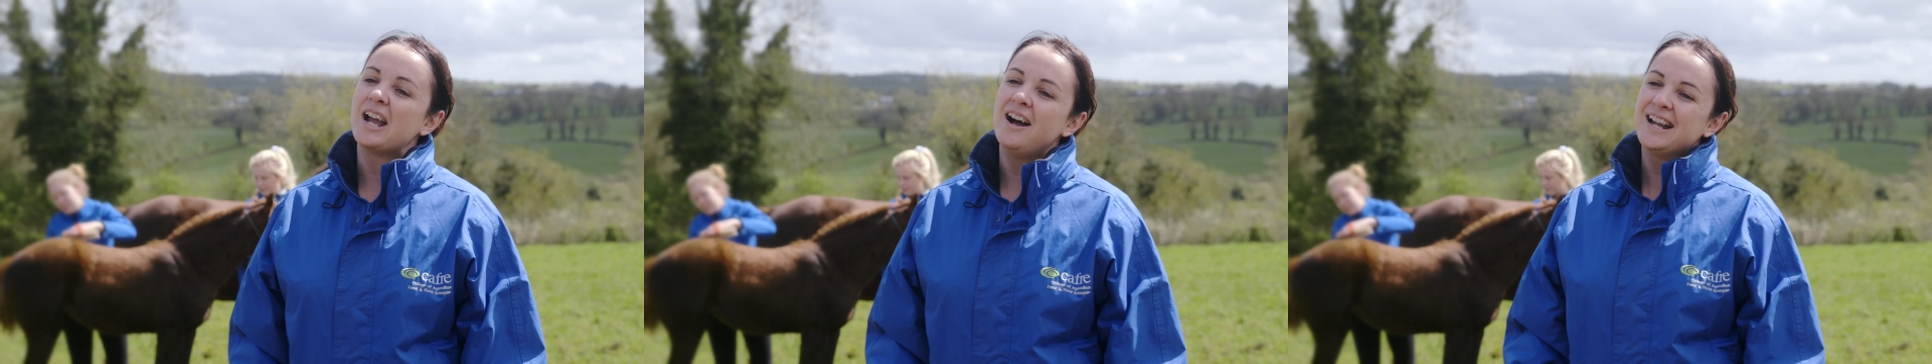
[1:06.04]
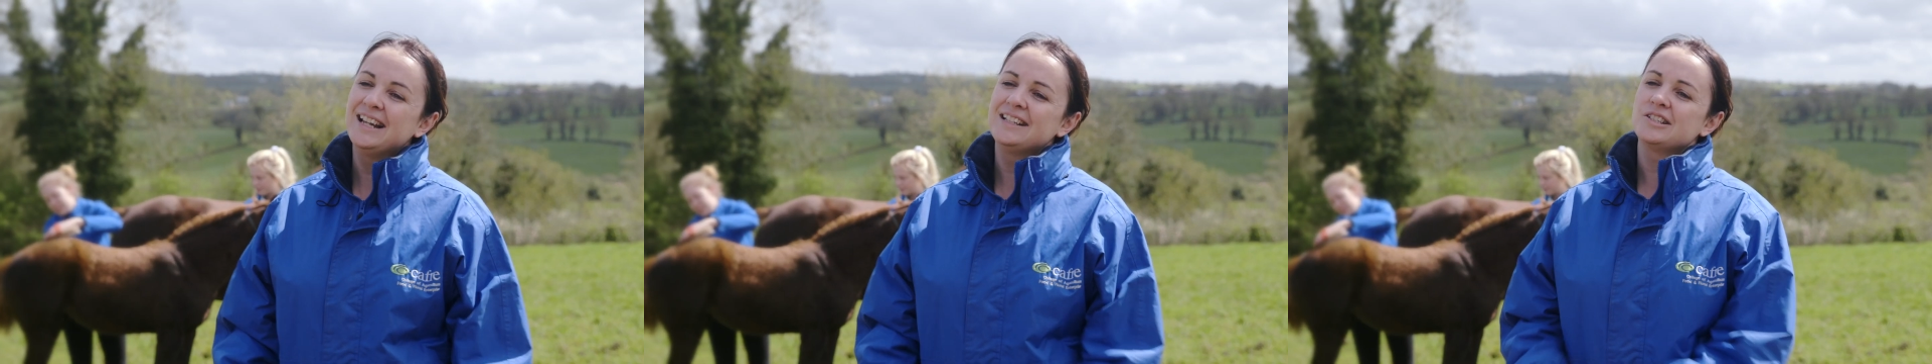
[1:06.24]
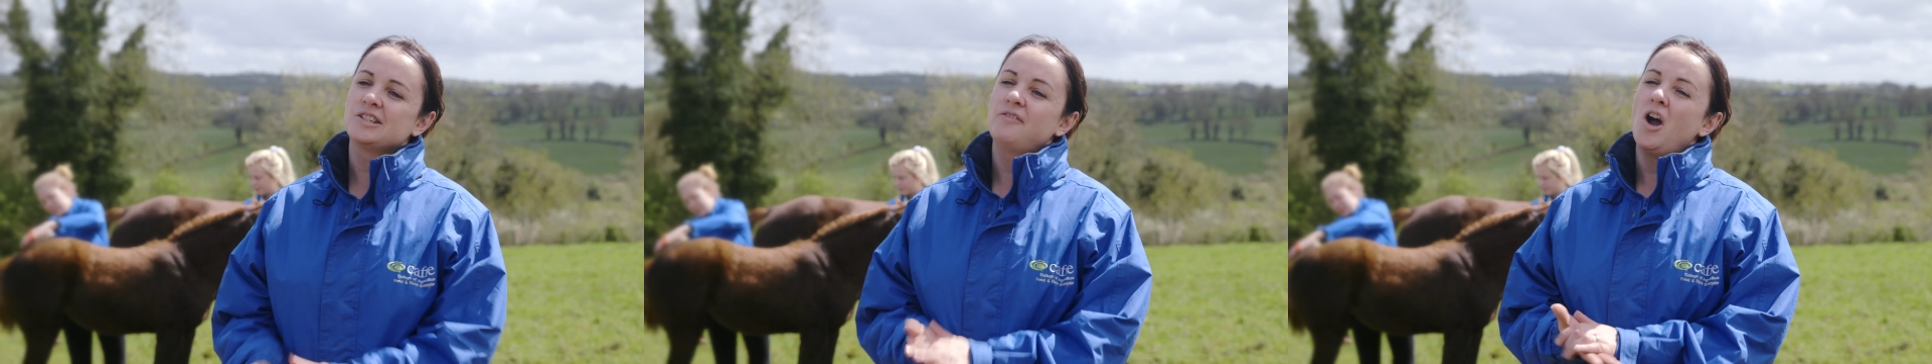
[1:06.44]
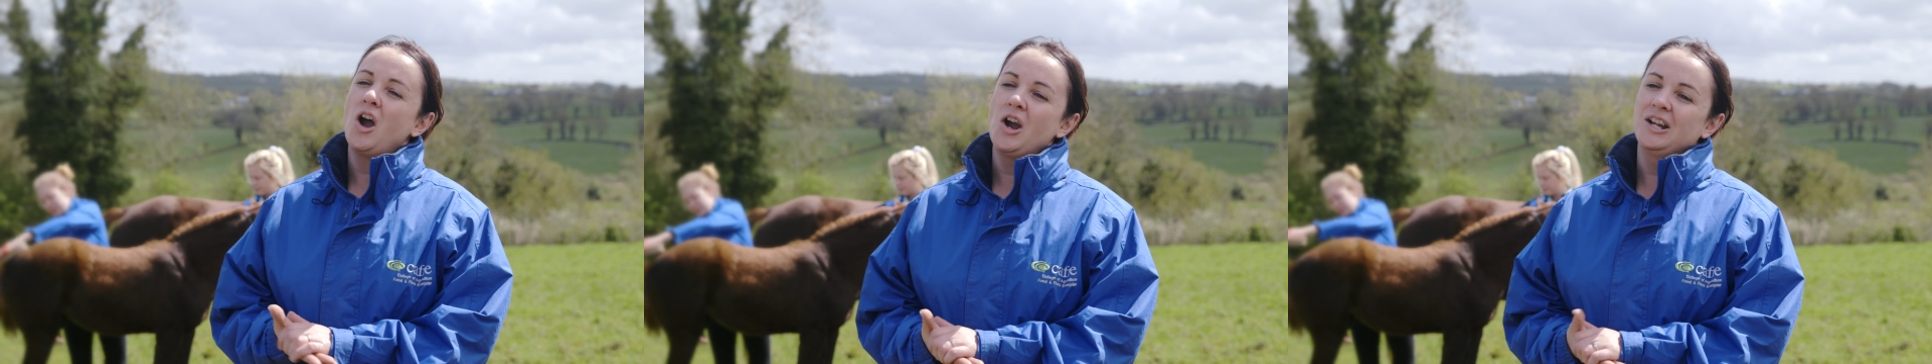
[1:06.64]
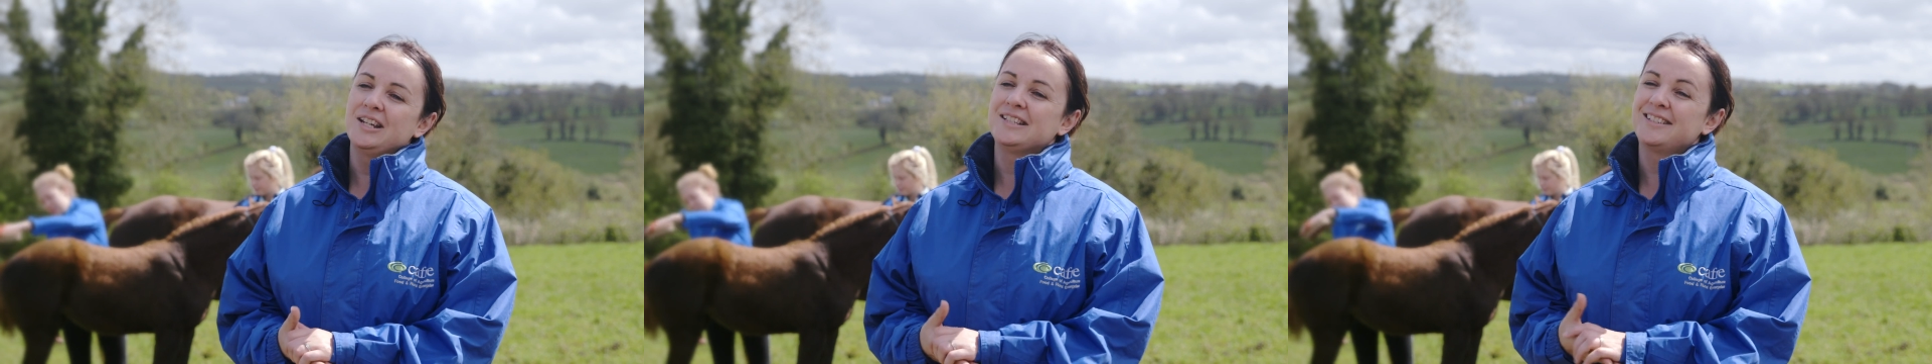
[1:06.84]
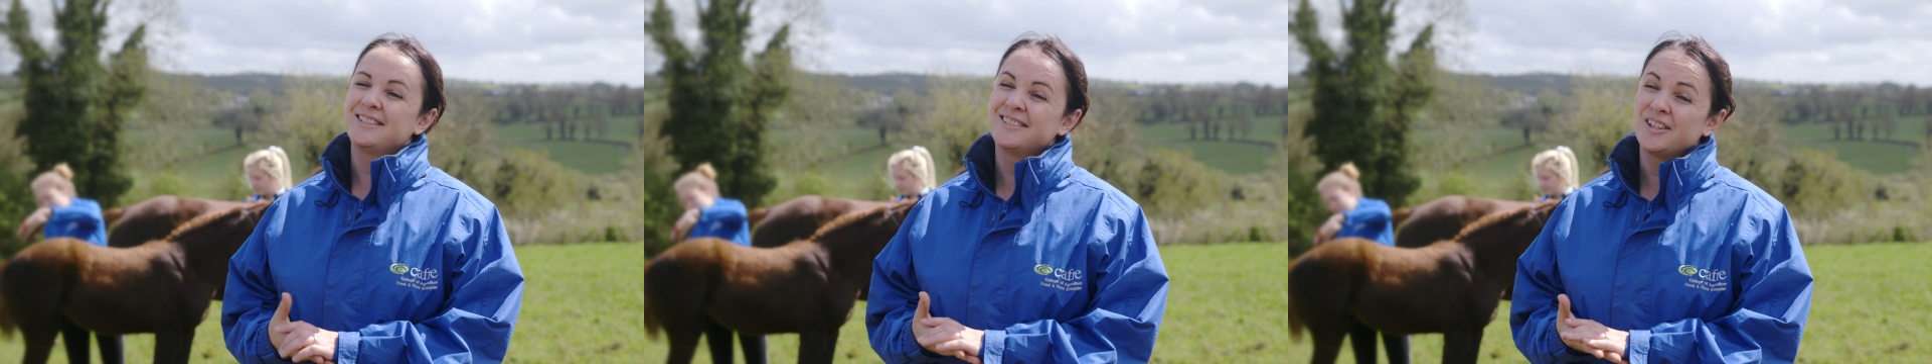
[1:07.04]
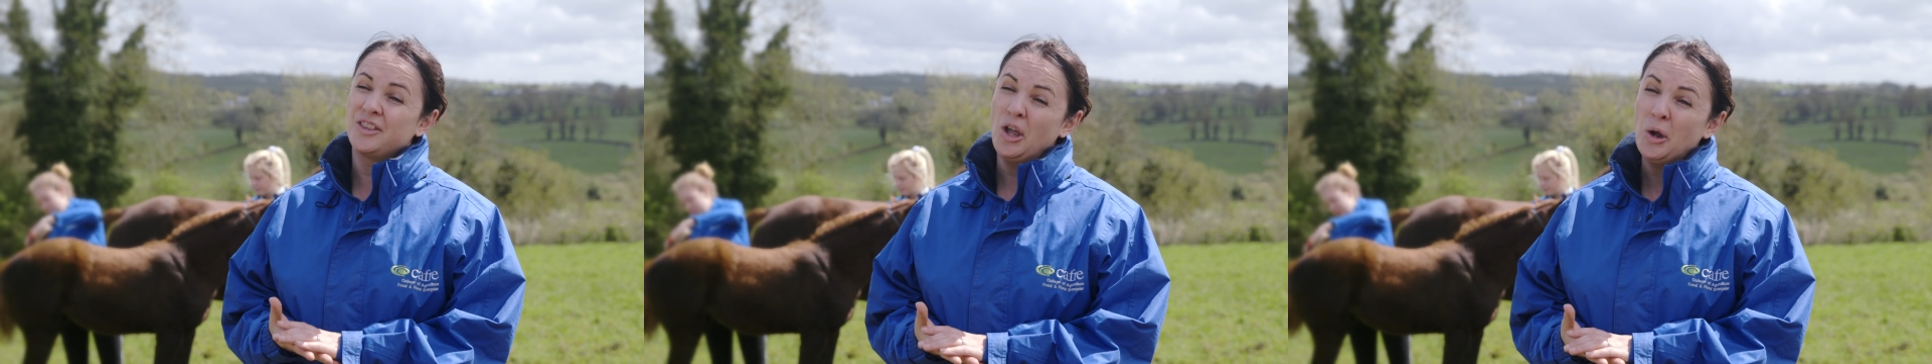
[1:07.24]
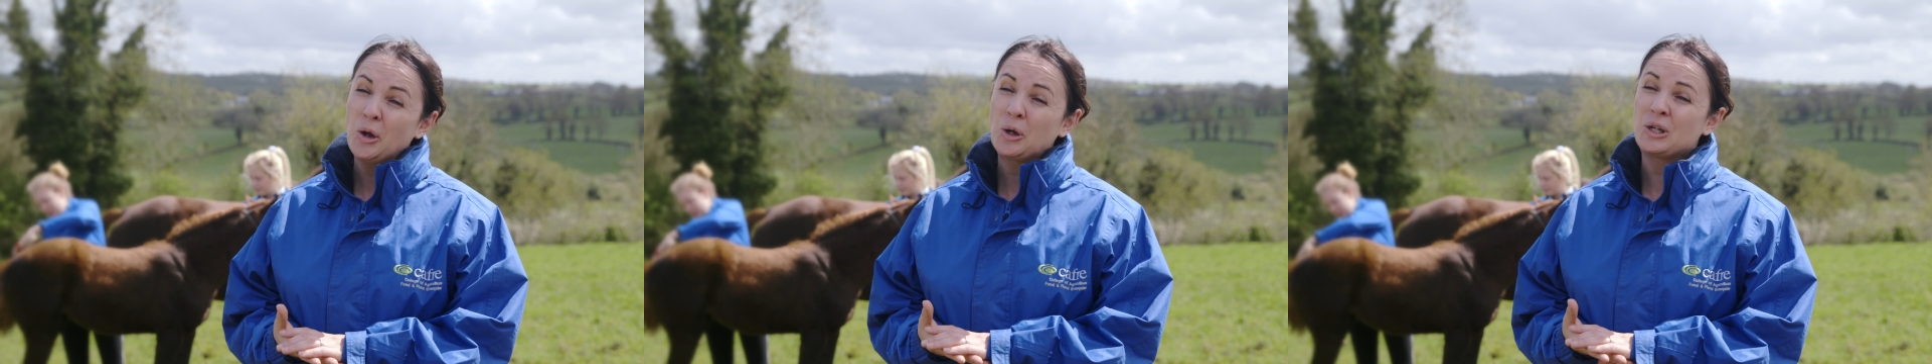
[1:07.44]
island of Ireland is the
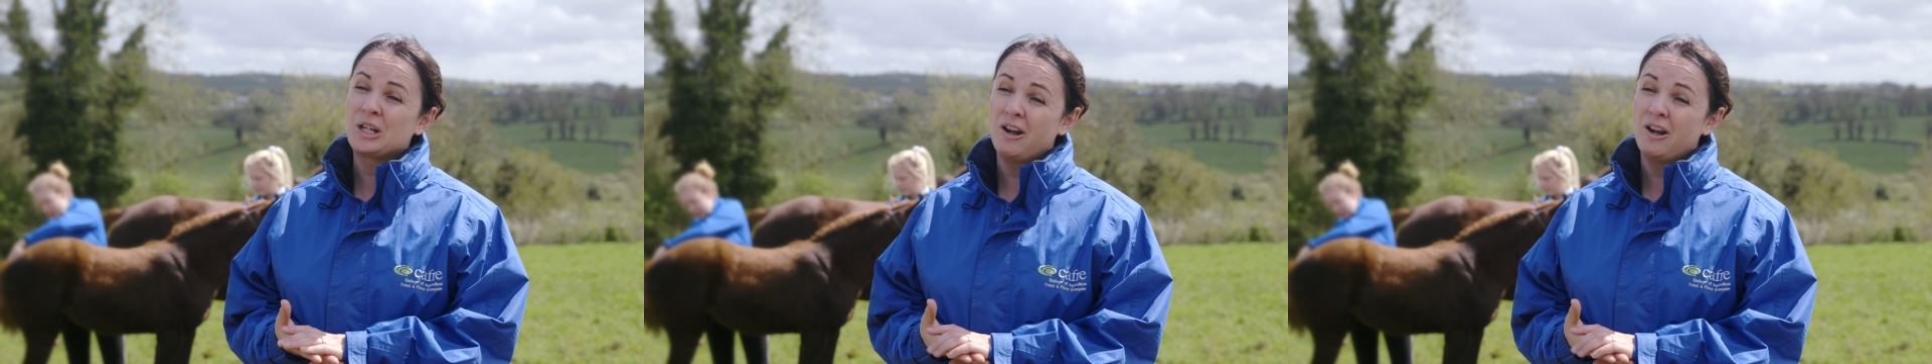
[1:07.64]
third